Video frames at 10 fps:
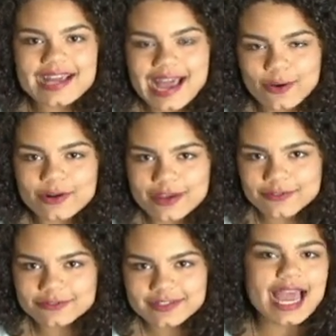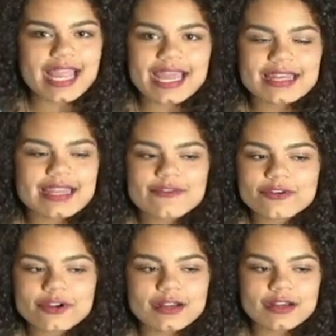out of i had
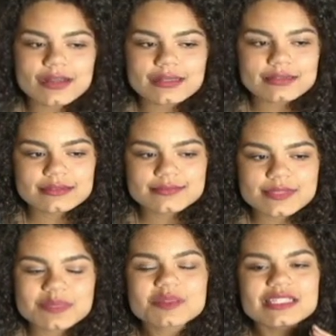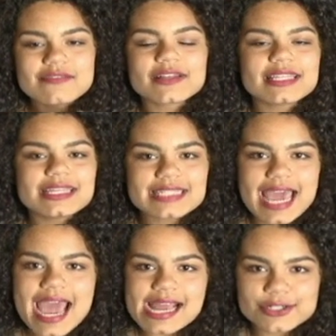never specifically
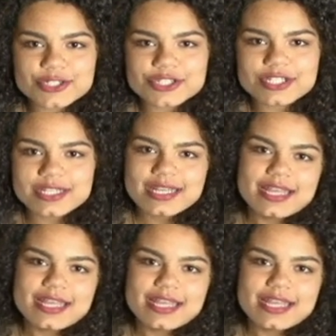attached